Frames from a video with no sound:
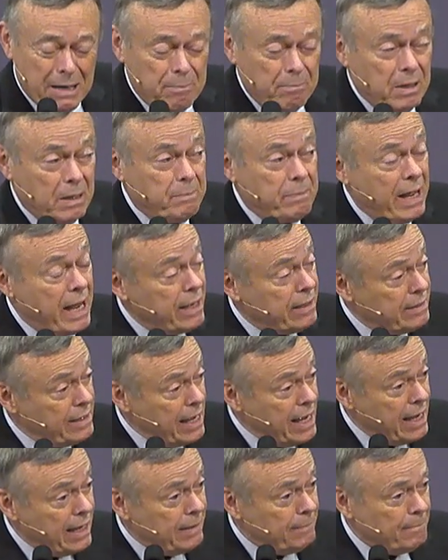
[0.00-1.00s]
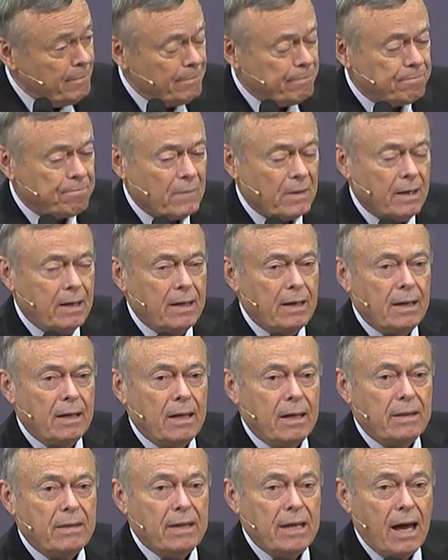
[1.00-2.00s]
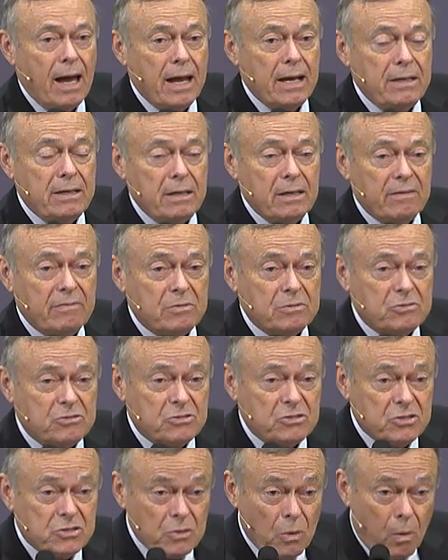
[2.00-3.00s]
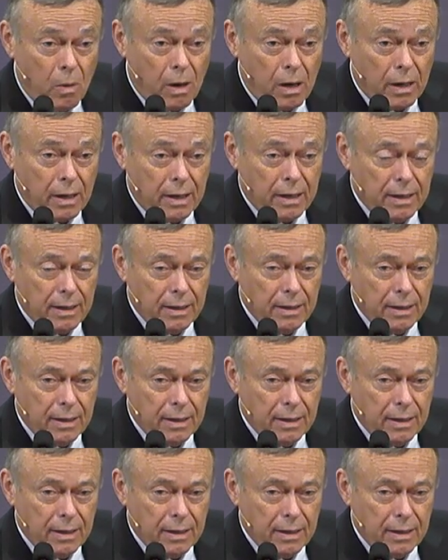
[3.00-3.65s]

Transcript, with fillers: but back then, the idea of the stork